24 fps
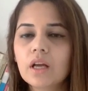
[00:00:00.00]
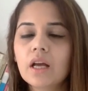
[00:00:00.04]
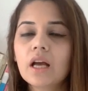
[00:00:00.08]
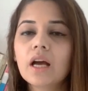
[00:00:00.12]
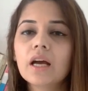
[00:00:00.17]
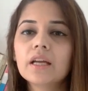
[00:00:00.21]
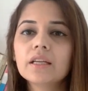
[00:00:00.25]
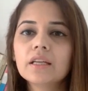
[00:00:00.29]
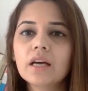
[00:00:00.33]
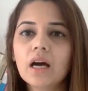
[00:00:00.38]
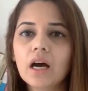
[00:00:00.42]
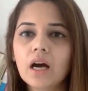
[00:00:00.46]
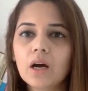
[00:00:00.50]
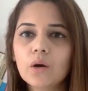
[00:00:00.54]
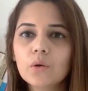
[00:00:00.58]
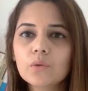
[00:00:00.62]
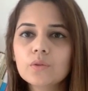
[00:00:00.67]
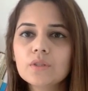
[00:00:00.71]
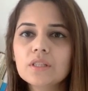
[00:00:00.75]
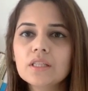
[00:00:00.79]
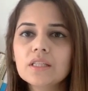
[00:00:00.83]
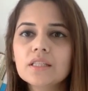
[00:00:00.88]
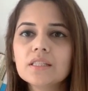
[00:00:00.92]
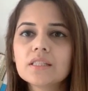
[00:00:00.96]
and how
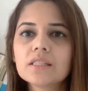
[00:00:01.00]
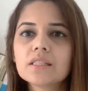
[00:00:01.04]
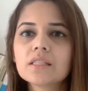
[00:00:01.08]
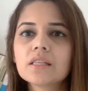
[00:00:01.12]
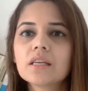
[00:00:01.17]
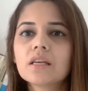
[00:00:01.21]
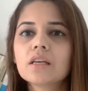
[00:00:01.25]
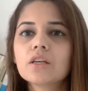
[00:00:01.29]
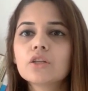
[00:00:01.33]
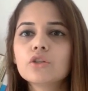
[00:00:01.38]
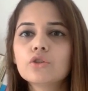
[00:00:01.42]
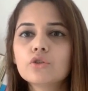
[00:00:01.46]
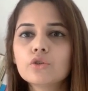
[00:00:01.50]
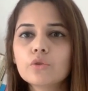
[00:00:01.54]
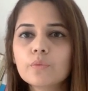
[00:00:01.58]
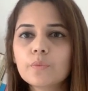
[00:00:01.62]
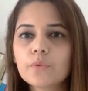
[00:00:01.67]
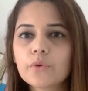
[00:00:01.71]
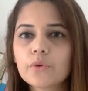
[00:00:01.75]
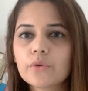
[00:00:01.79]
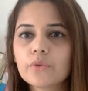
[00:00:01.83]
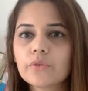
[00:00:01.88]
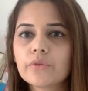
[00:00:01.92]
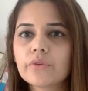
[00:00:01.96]
these two
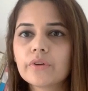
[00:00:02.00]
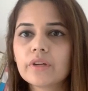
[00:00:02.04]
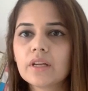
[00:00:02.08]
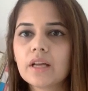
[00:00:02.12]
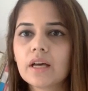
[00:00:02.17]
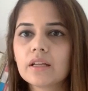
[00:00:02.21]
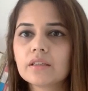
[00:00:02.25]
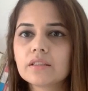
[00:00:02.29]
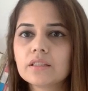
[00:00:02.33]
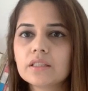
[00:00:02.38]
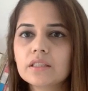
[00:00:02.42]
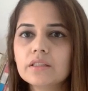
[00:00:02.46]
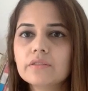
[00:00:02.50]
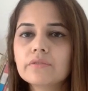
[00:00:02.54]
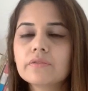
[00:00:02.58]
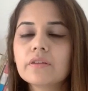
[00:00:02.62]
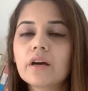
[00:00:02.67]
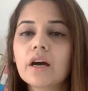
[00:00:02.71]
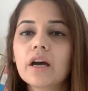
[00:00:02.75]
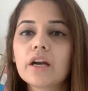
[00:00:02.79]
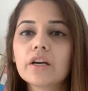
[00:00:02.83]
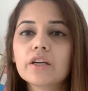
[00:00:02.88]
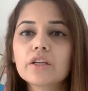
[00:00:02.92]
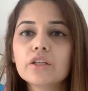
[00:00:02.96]
pronoms relatifs
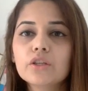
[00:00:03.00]
are